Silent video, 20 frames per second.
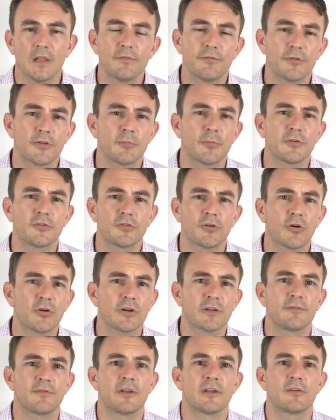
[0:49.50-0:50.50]
For the
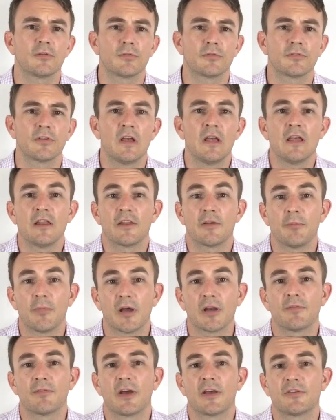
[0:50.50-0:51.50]
majority of vendors, the
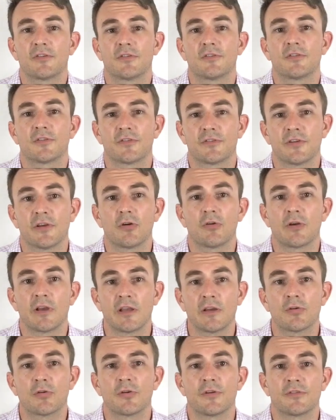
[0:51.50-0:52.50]
motivation to sell
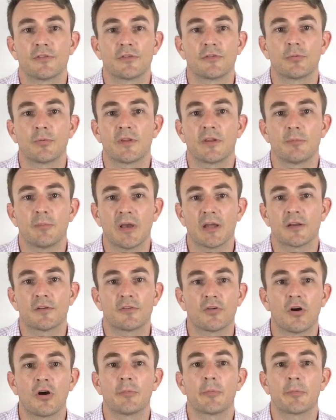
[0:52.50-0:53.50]
increases with the amount of
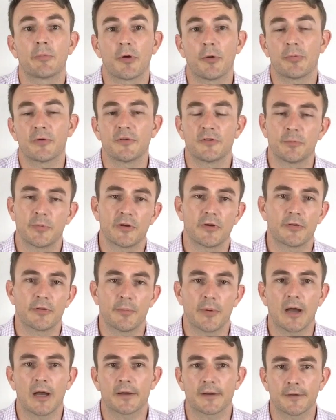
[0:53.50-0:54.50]
time a property has been on the
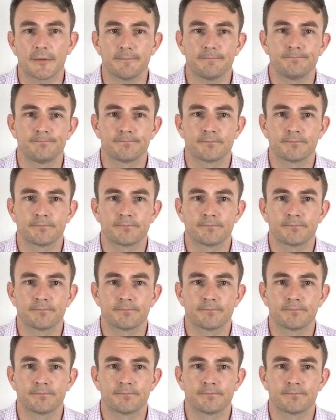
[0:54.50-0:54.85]
market.